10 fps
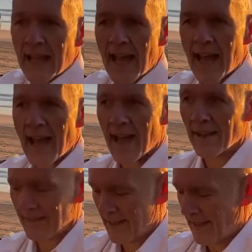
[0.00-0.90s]
Uh,
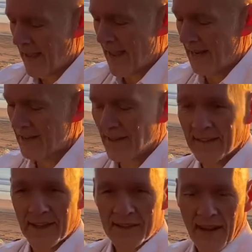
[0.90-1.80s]
and
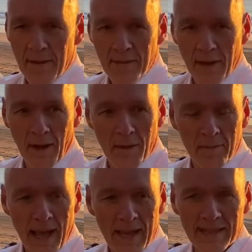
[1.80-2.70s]
I start with a long
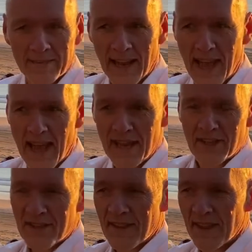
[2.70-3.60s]
black,
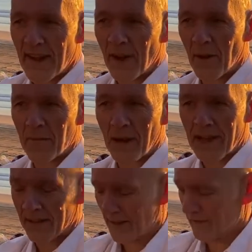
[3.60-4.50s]
large, then a long
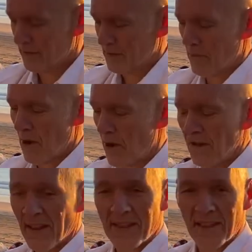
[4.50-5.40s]
black, small,
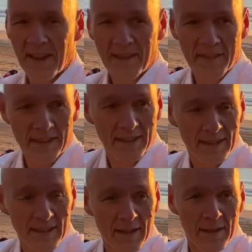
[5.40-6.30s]
and then I think,
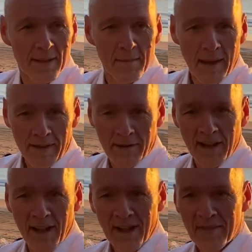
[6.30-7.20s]
bugger
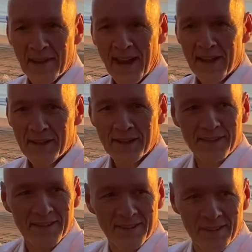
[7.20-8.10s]
it, I'll have another
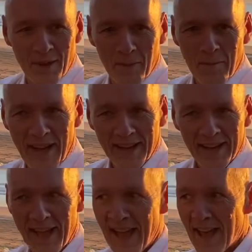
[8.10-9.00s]
long black,
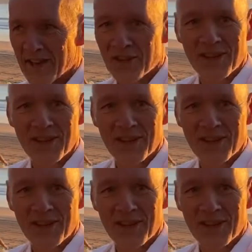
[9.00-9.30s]
large.